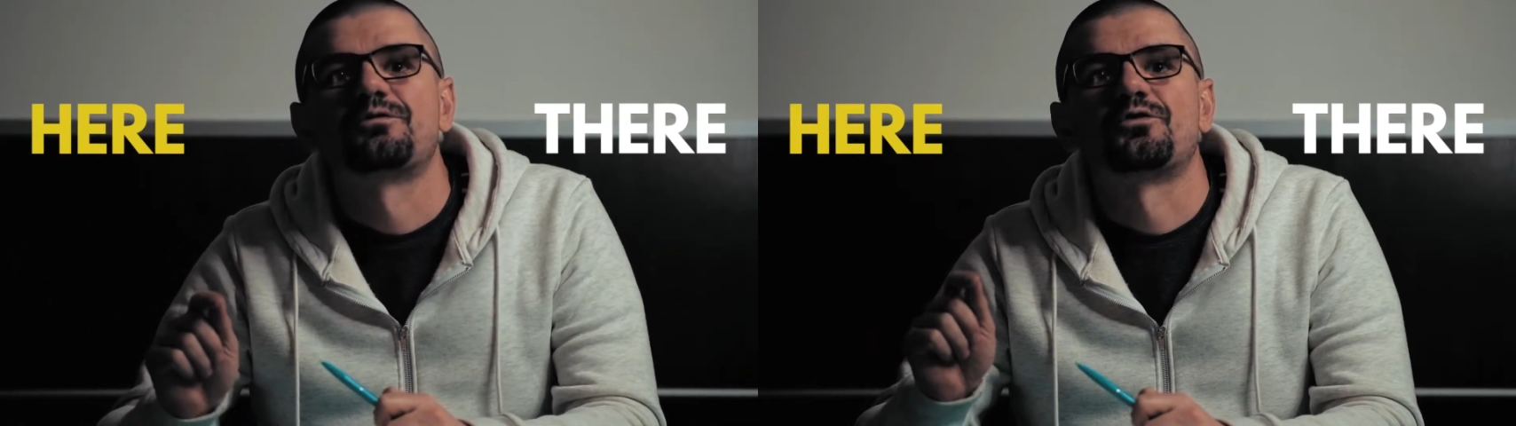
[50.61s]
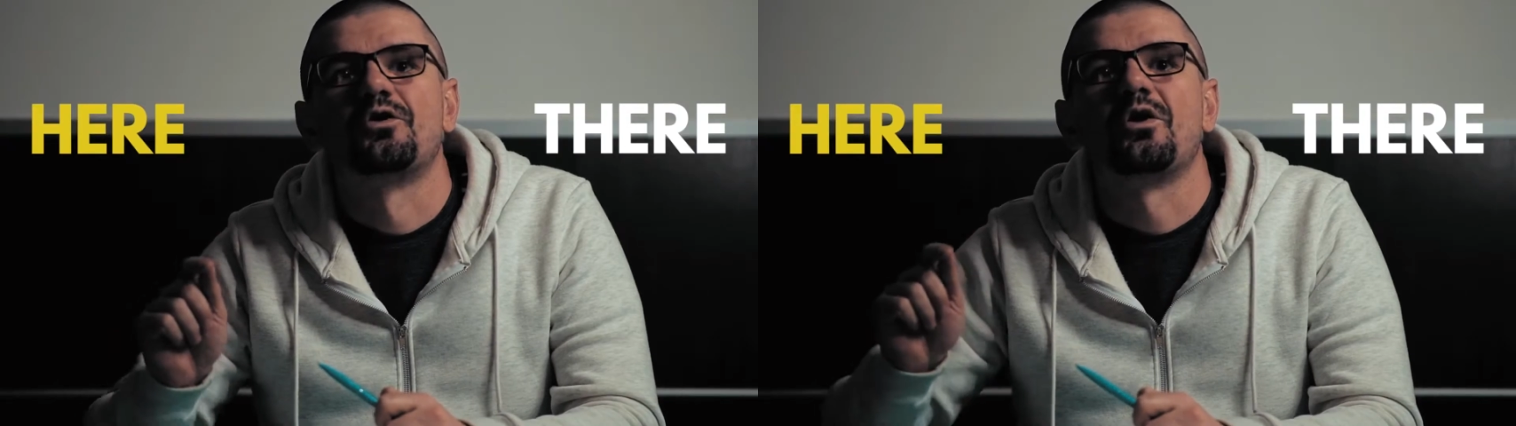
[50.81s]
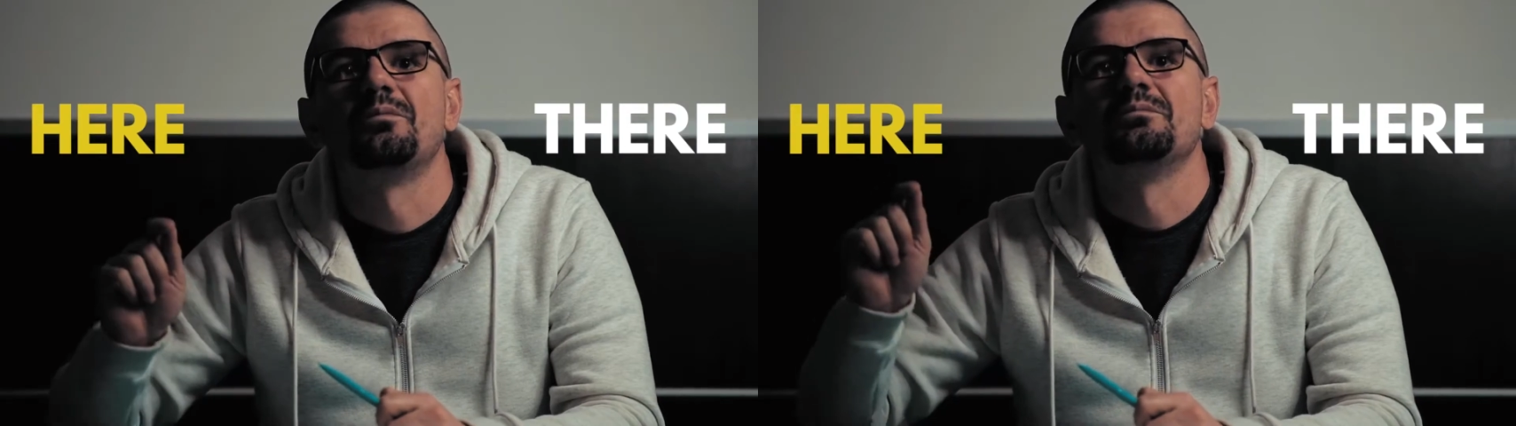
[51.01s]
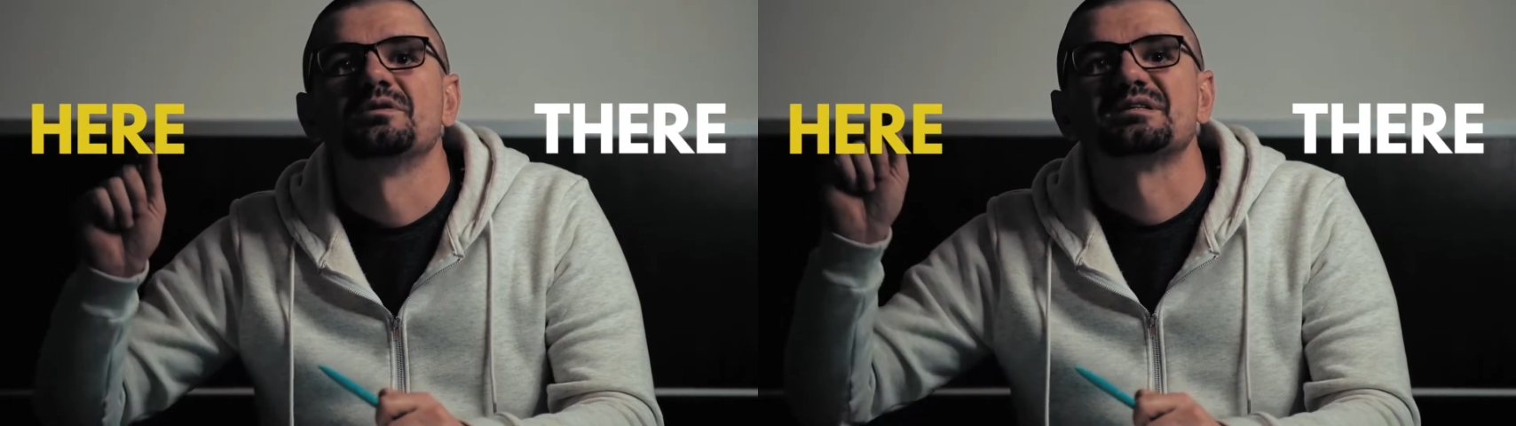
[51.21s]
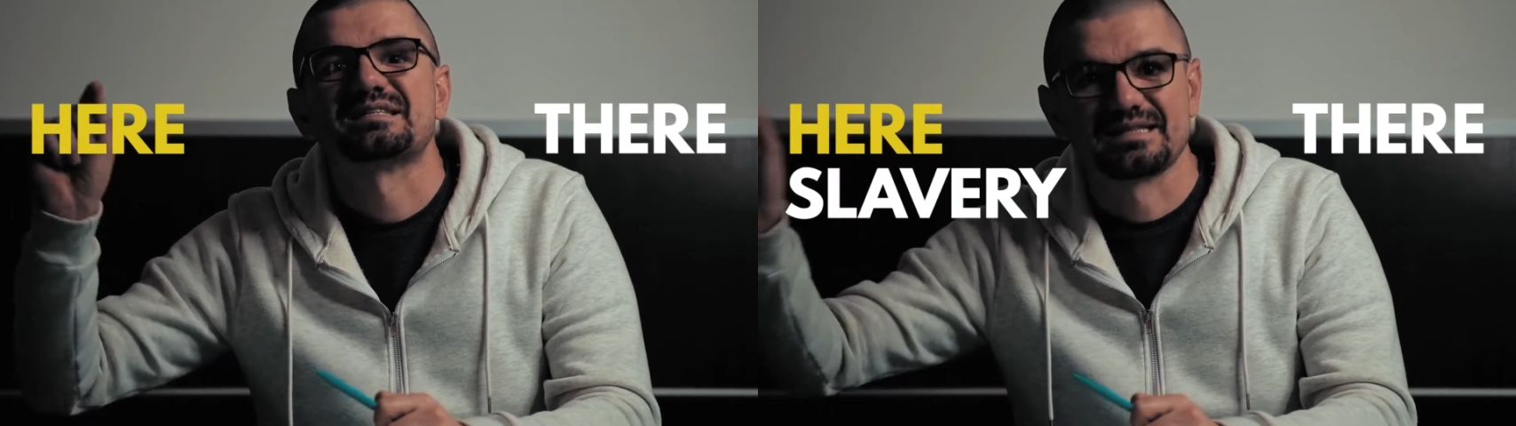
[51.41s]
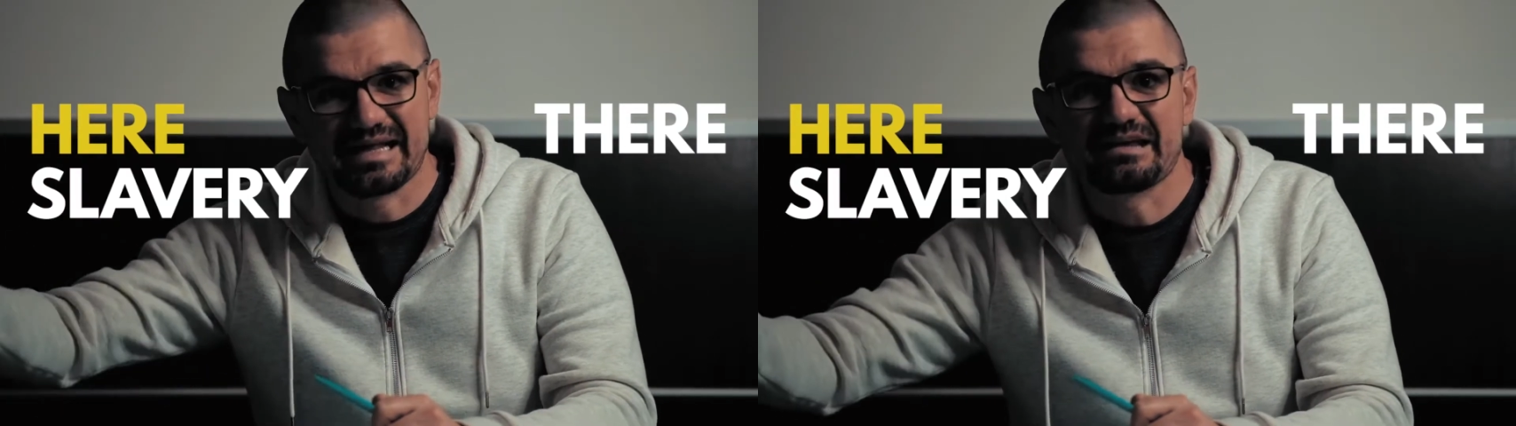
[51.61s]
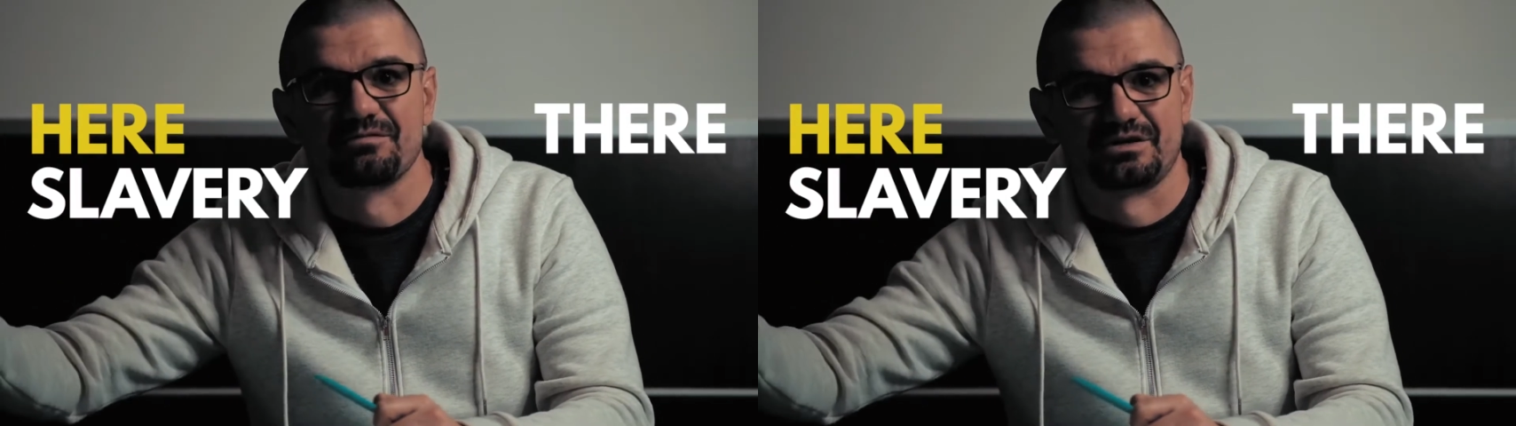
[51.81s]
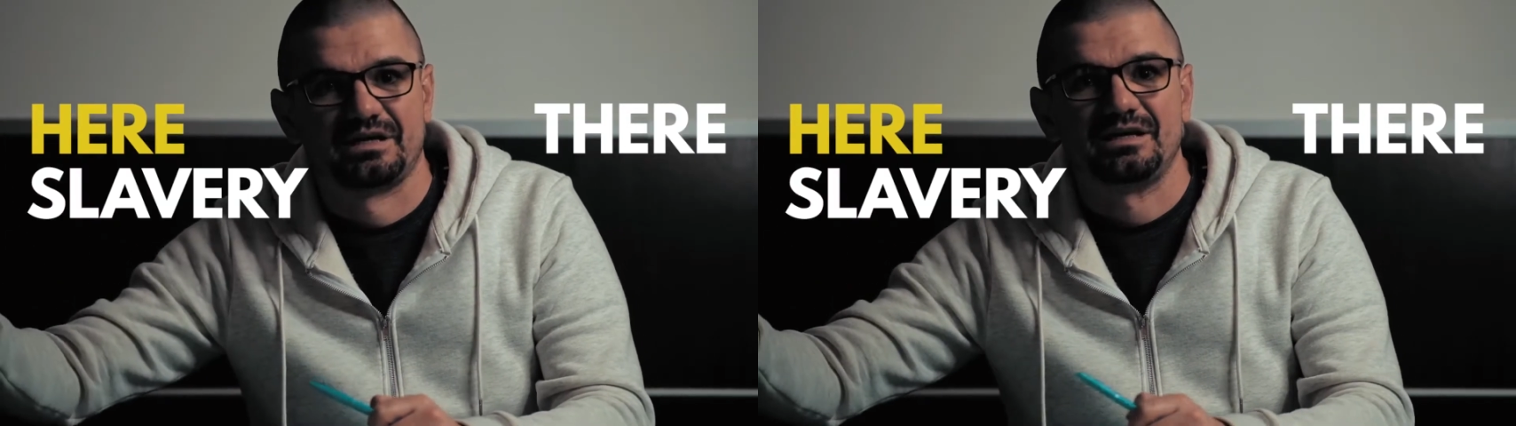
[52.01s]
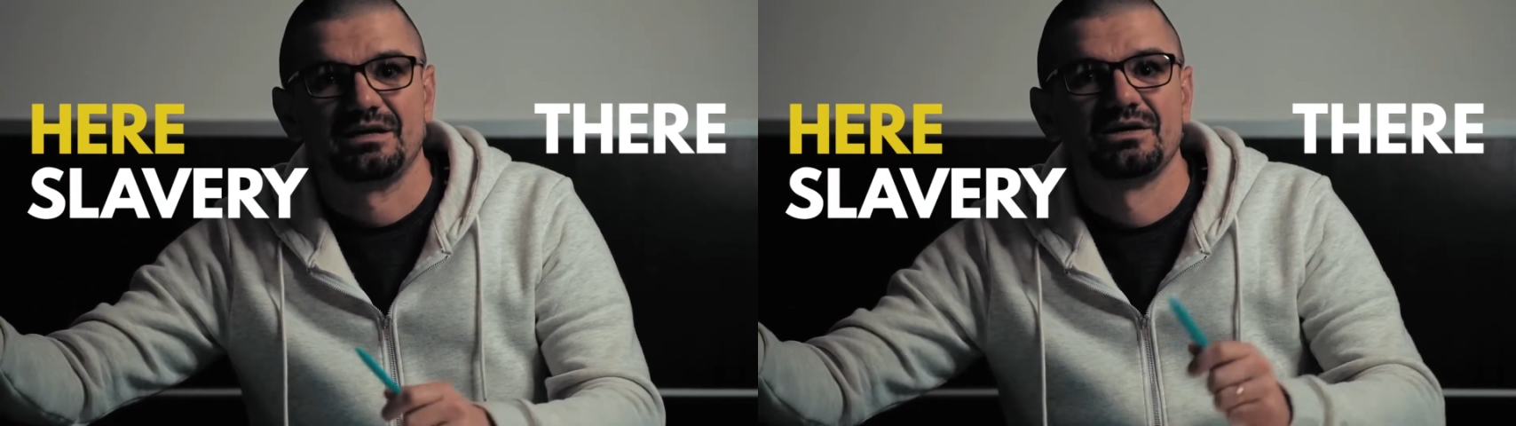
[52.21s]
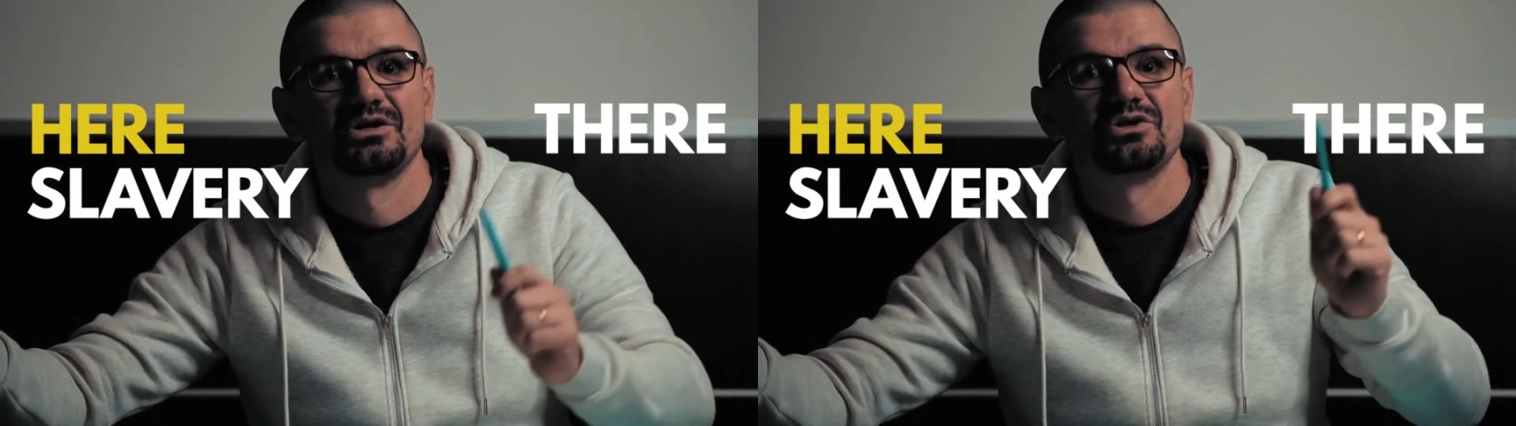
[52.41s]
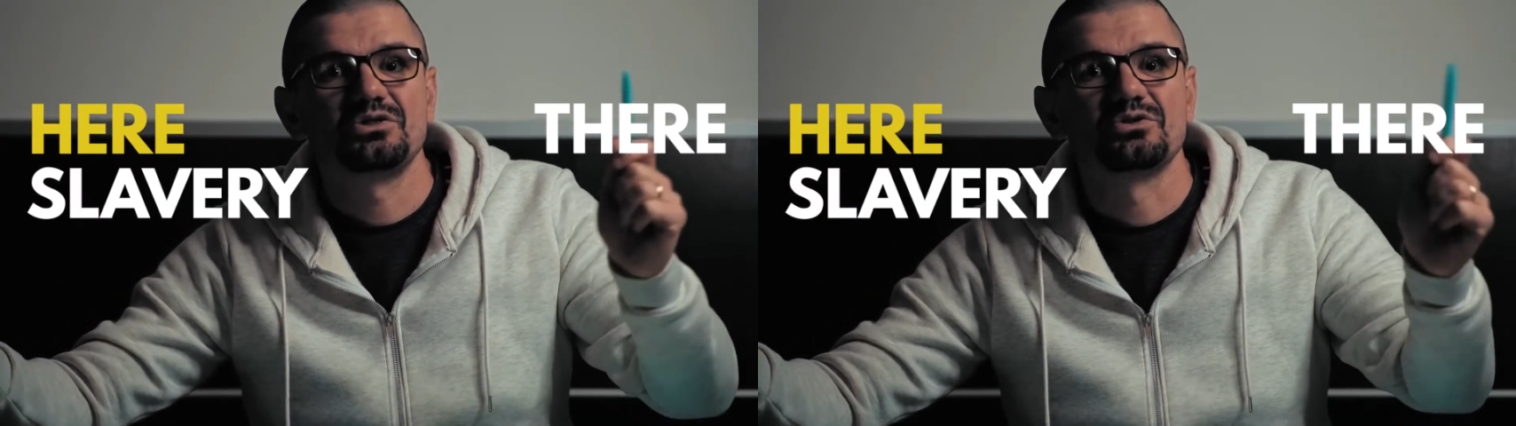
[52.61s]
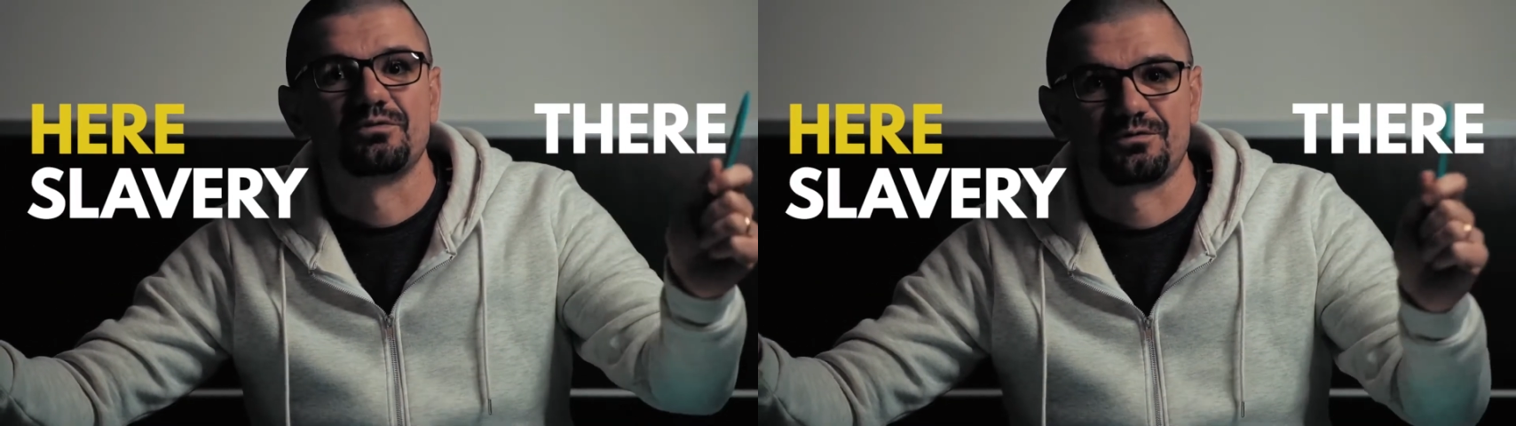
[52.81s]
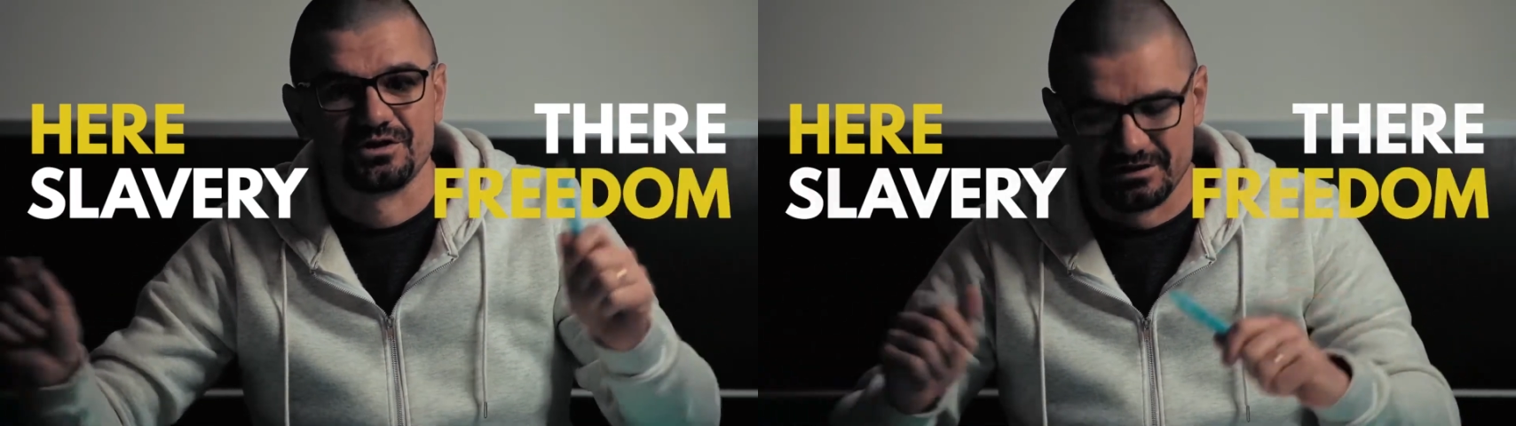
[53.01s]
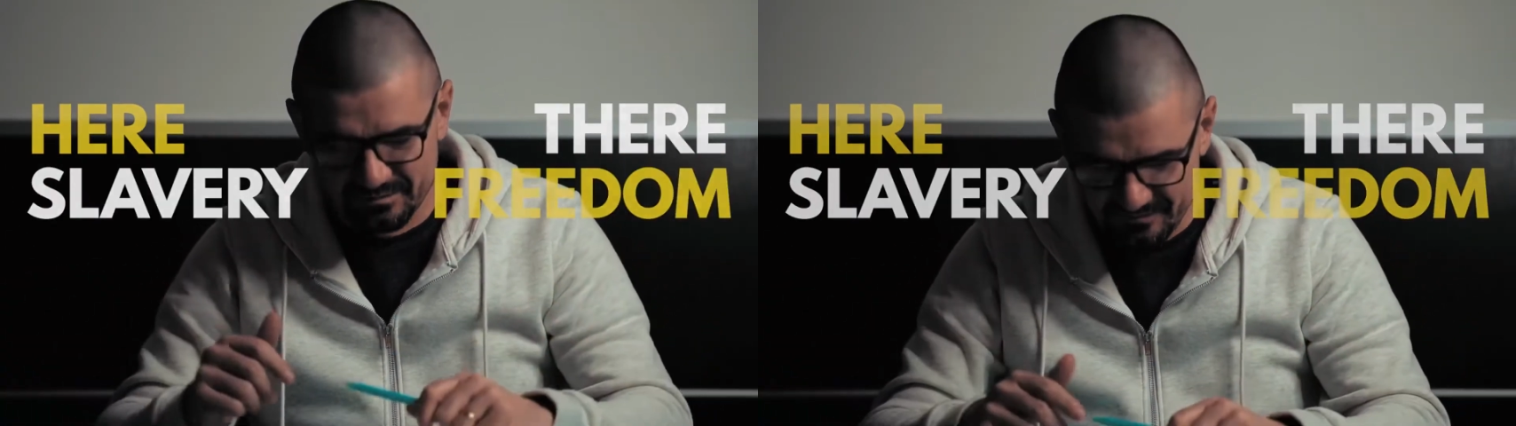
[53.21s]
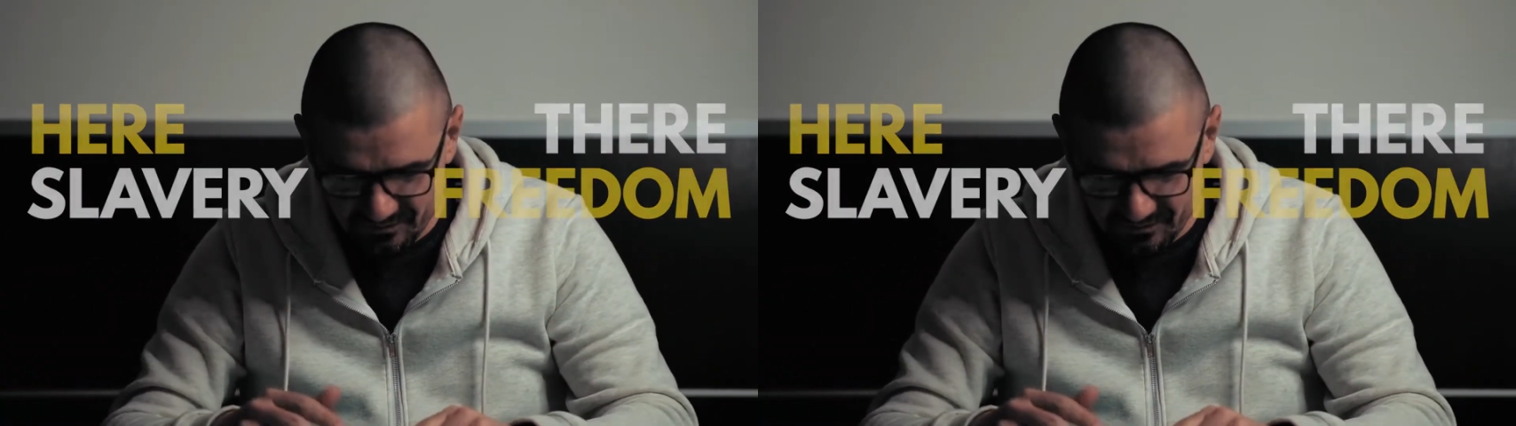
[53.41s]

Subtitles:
from slavery to freedom.